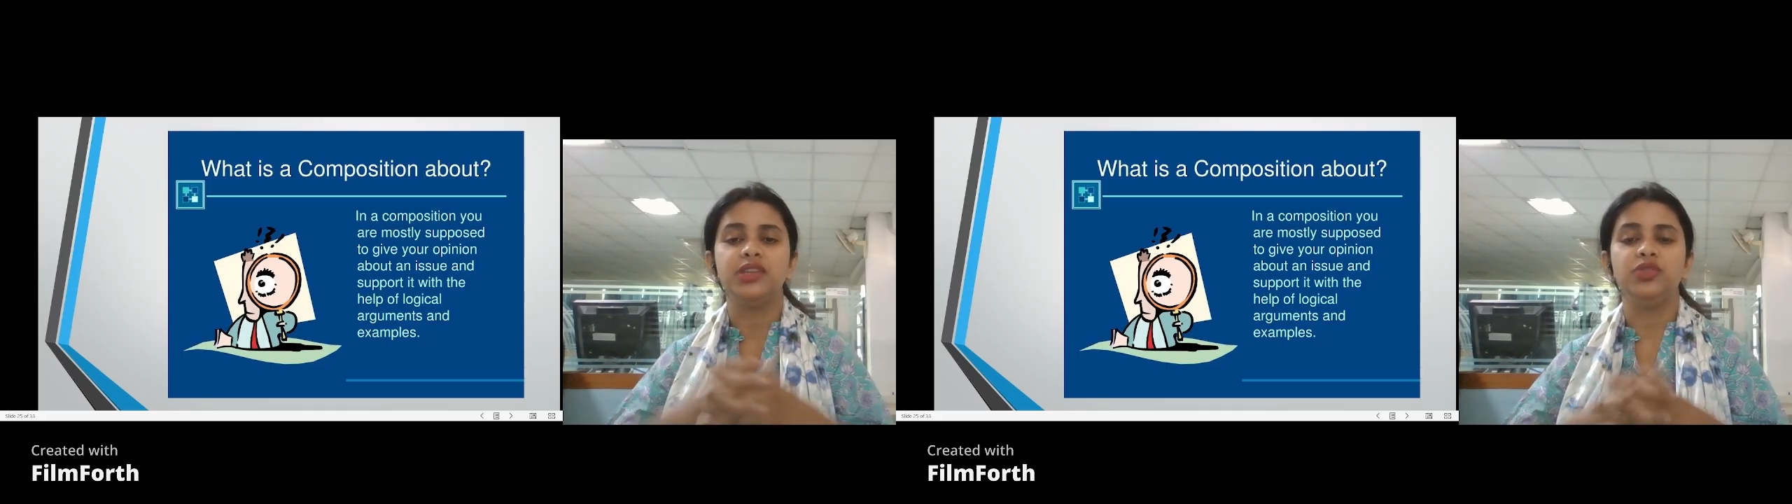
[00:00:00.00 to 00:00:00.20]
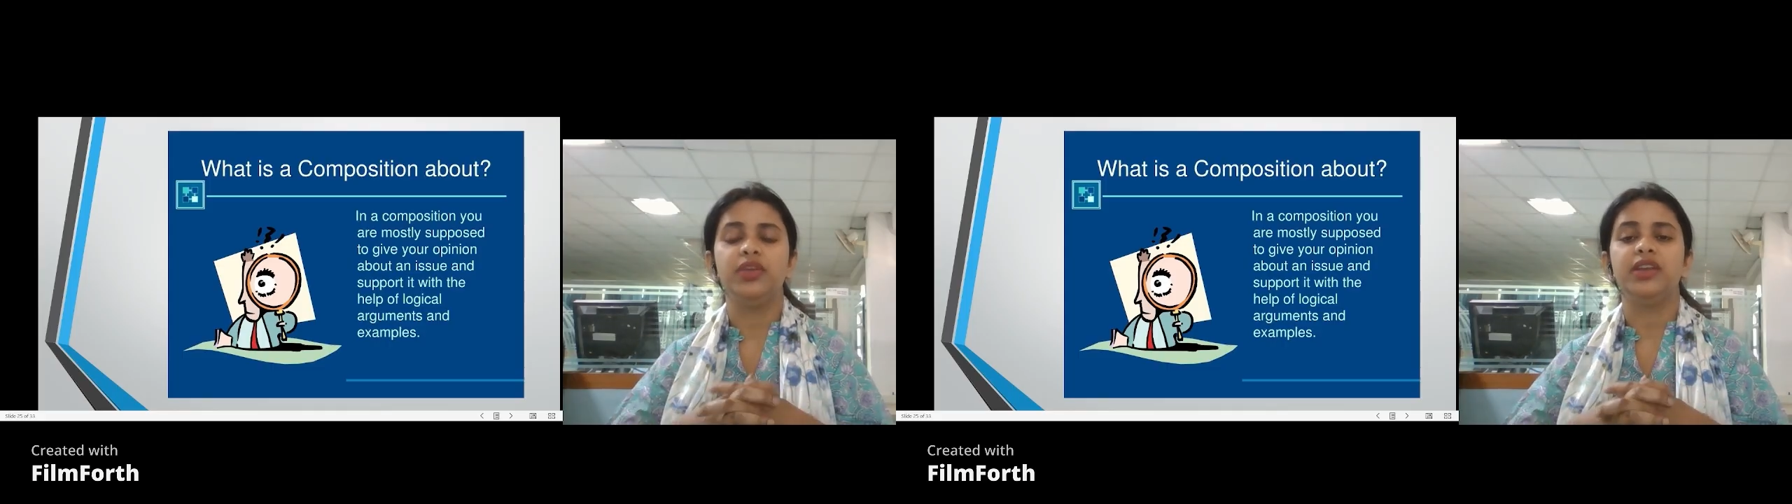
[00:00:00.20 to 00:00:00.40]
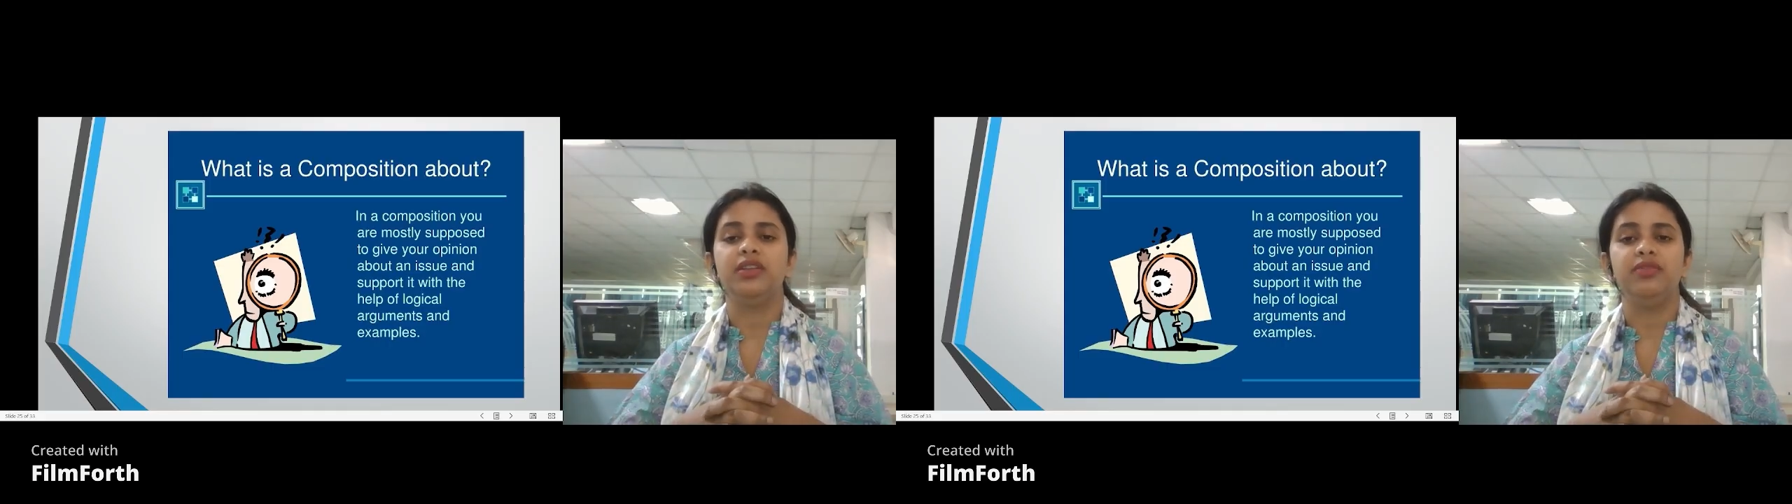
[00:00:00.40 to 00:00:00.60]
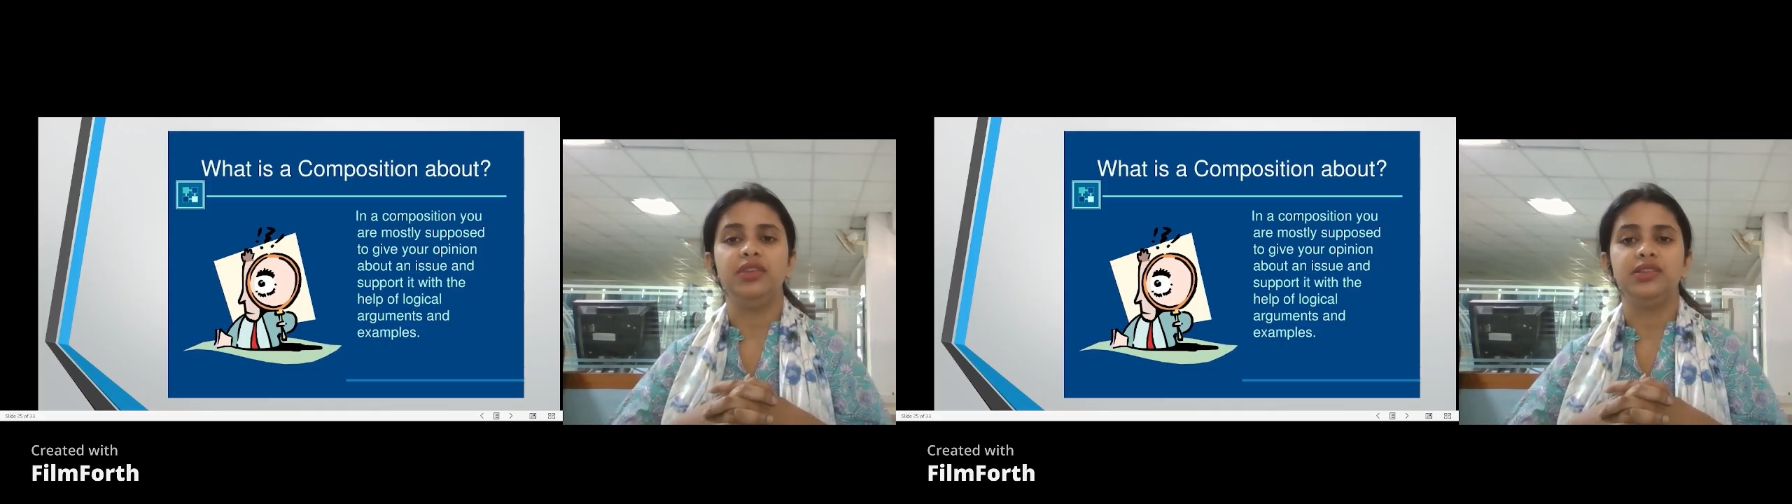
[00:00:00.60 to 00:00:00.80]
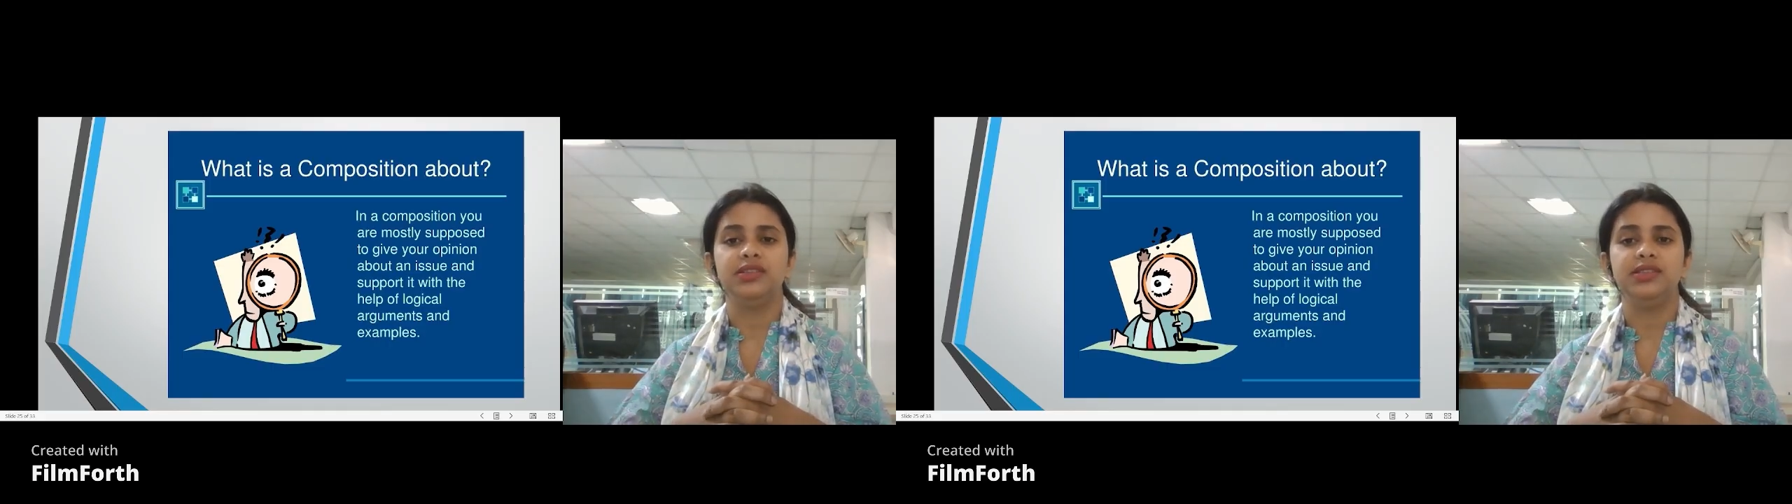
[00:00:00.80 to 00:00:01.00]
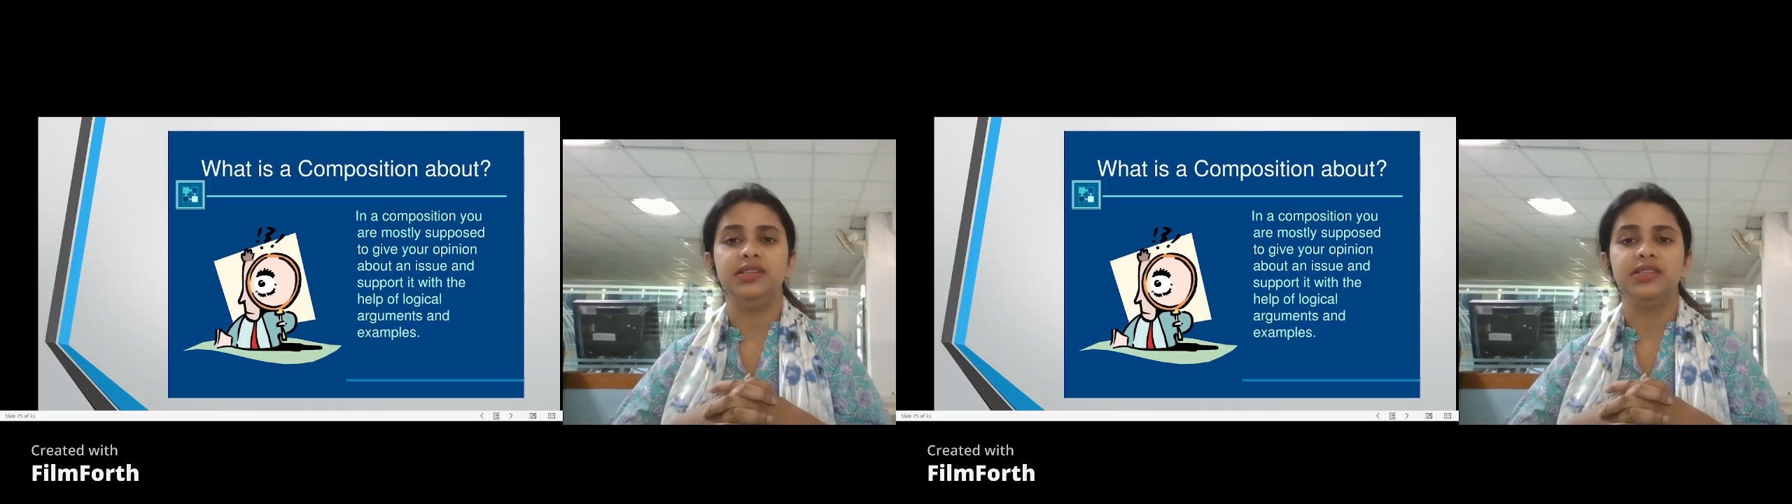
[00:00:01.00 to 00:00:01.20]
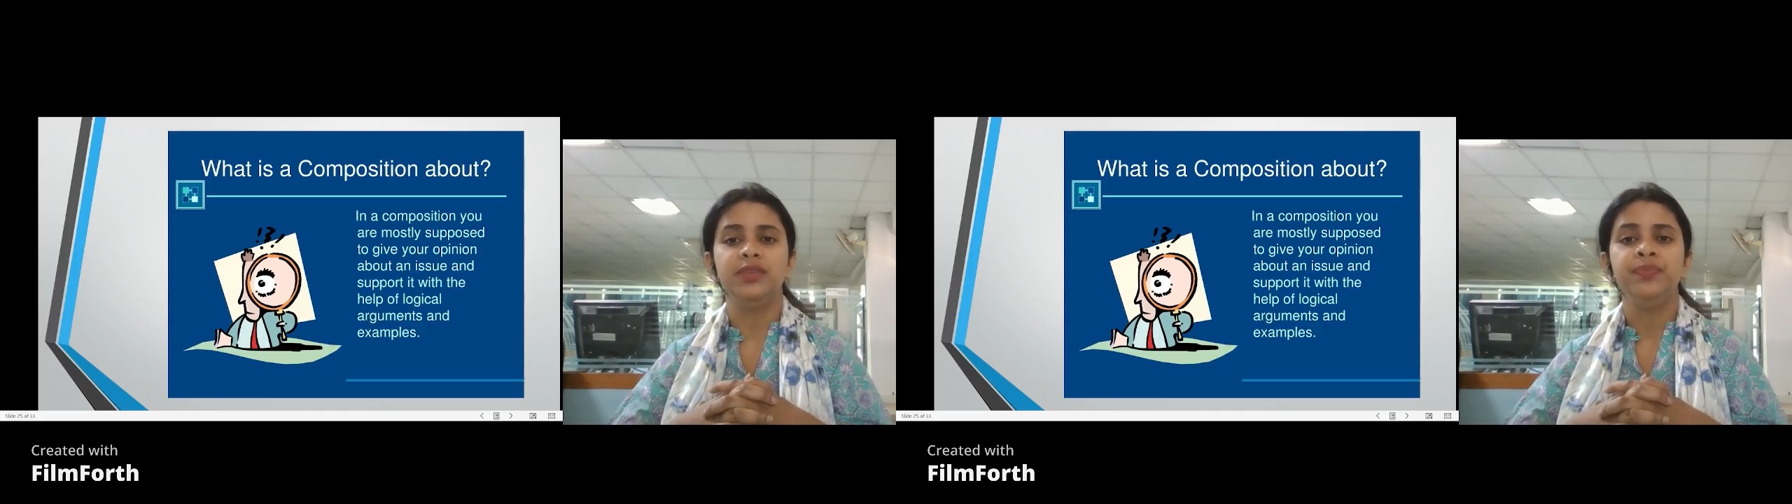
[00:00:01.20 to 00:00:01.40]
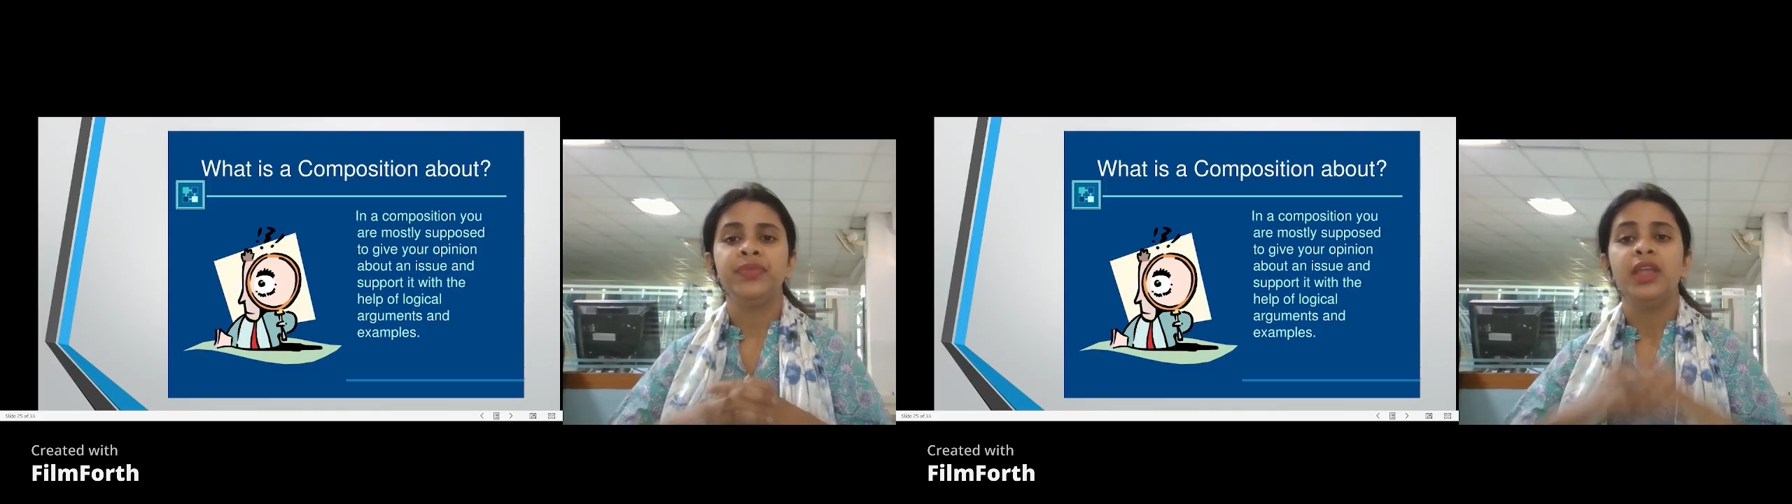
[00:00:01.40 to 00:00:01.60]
that you get in winter season.